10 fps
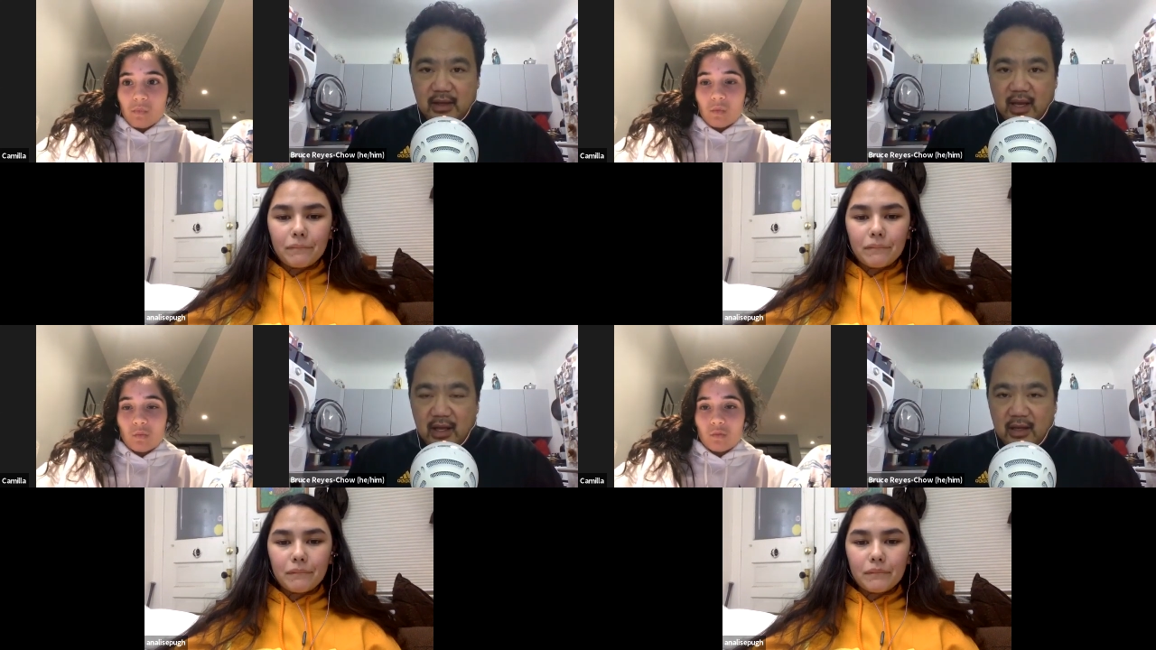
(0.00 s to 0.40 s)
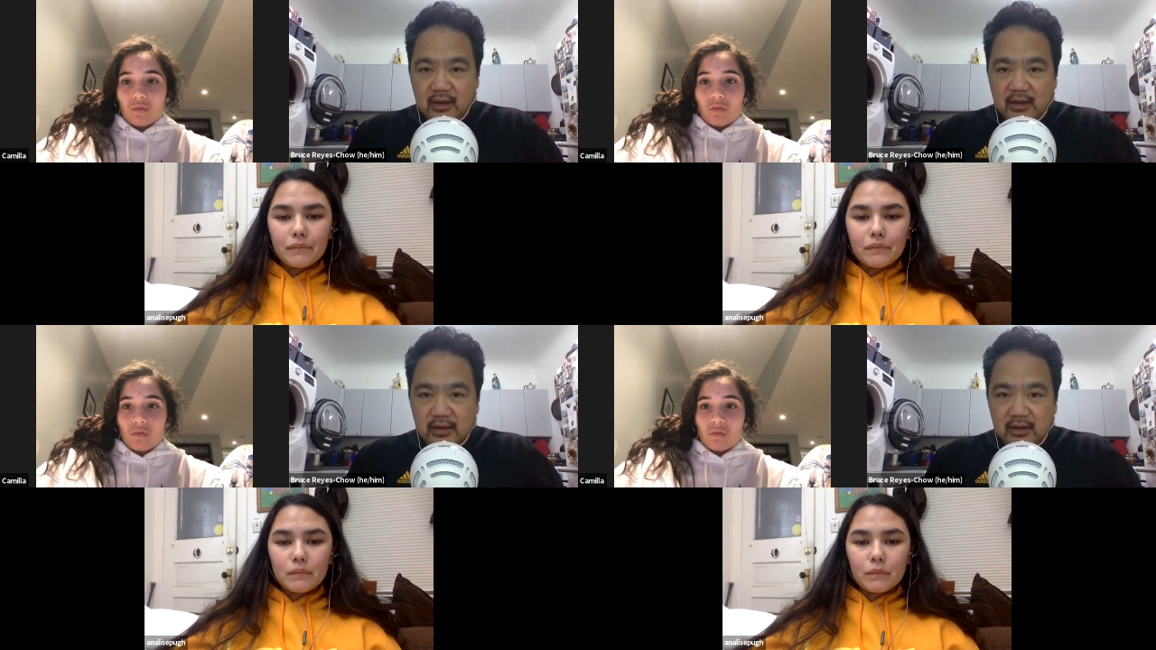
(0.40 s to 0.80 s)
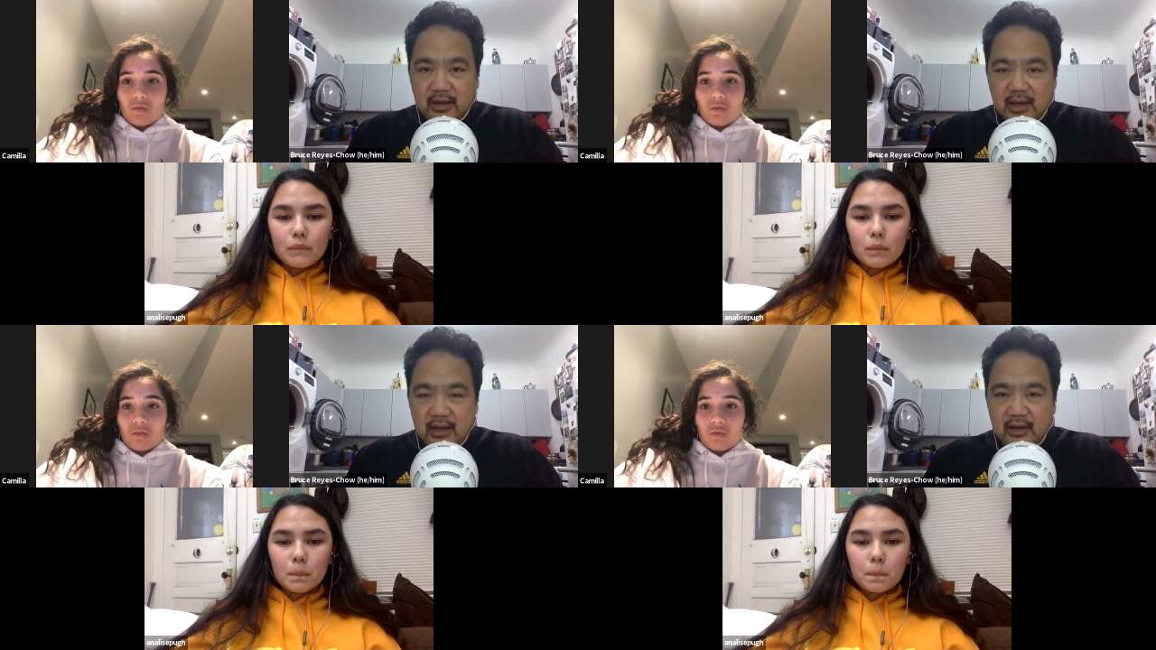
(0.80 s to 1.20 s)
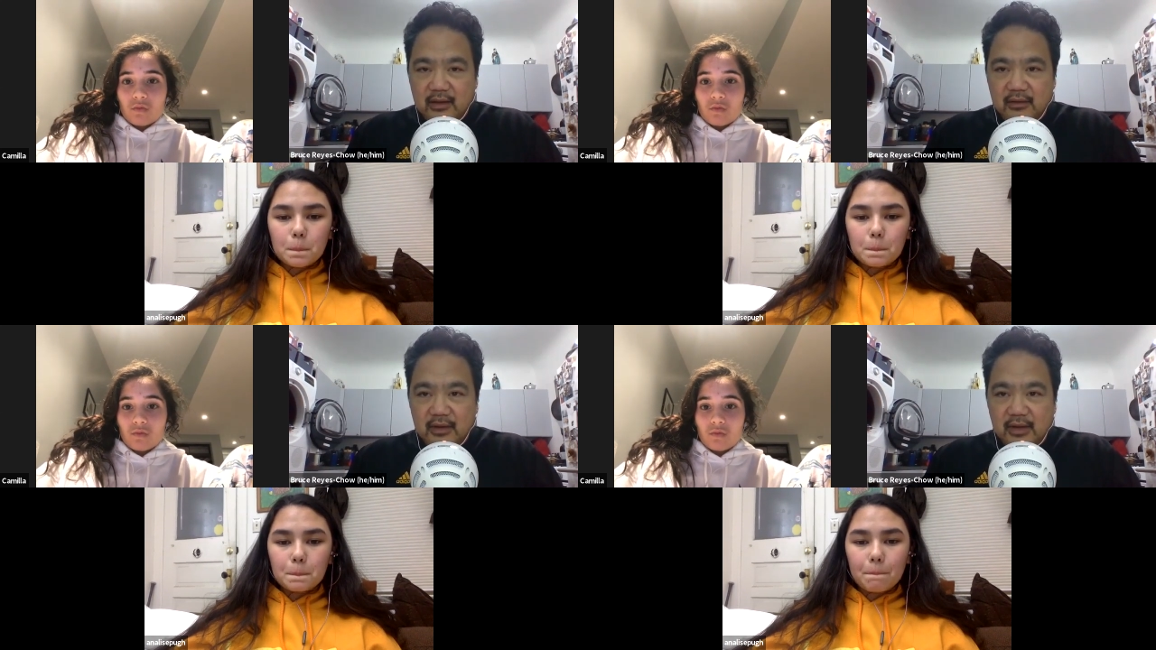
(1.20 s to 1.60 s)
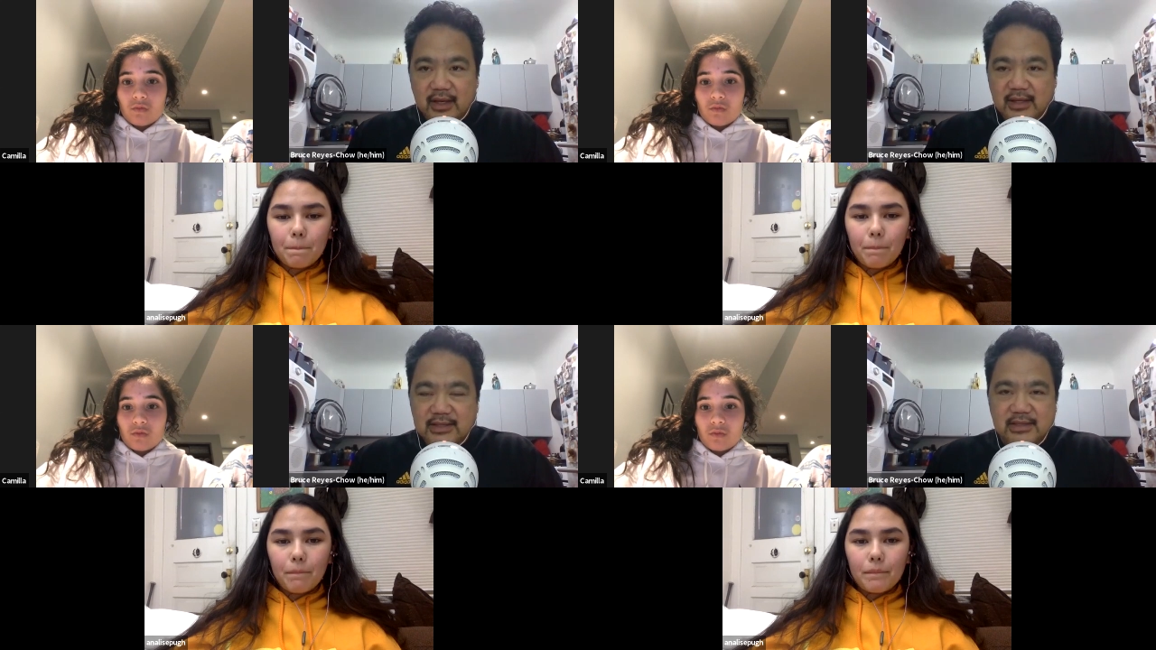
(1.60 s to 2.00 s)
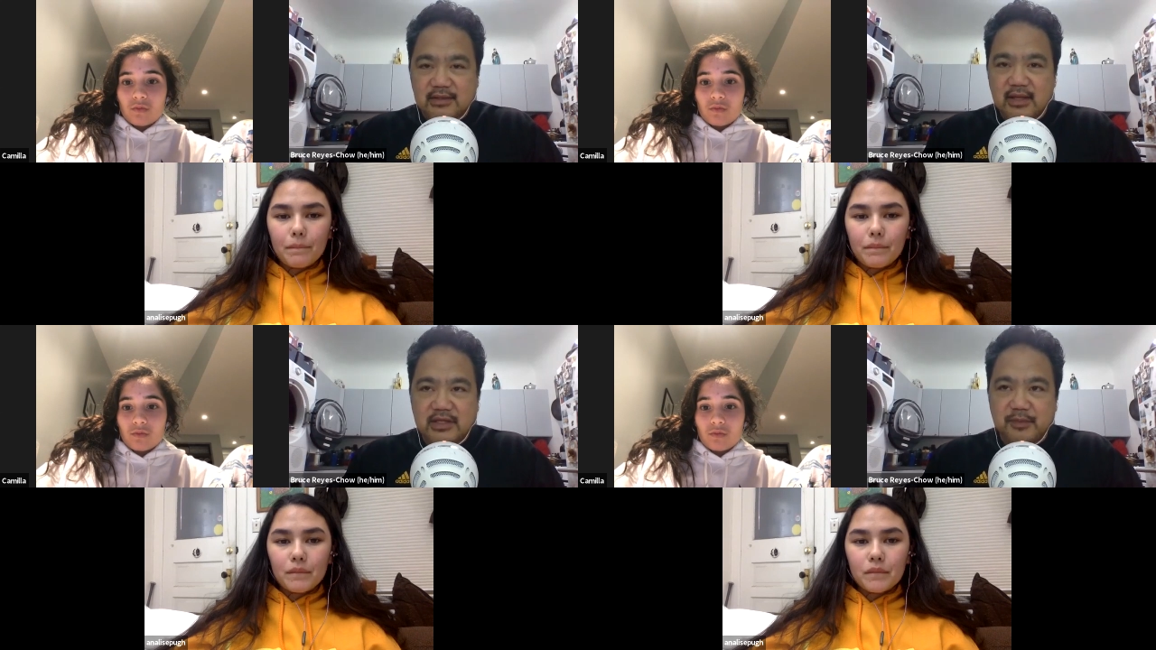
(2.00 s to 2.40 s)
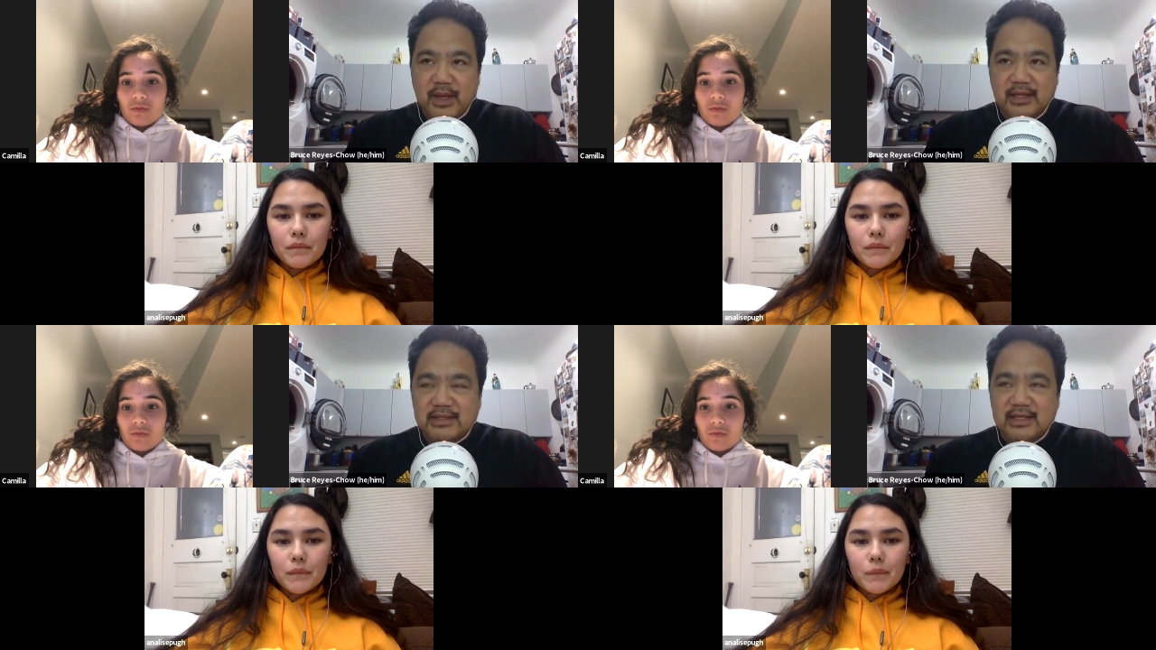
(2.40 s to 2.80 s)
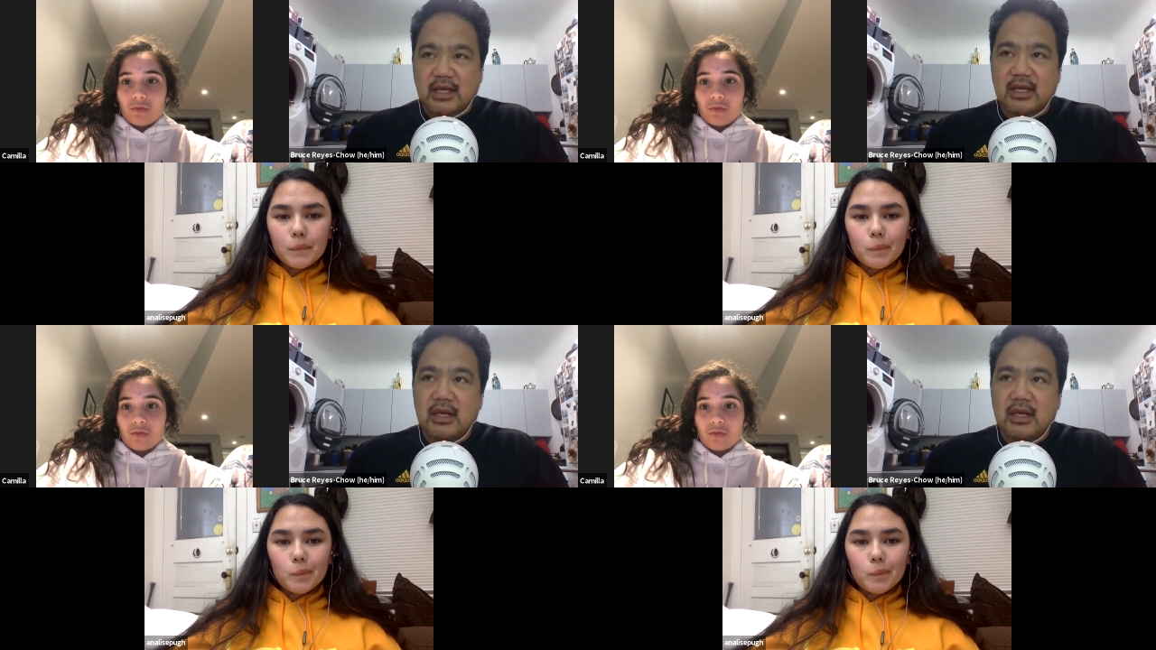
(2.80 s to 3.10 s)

Speaker 1: that has been sick.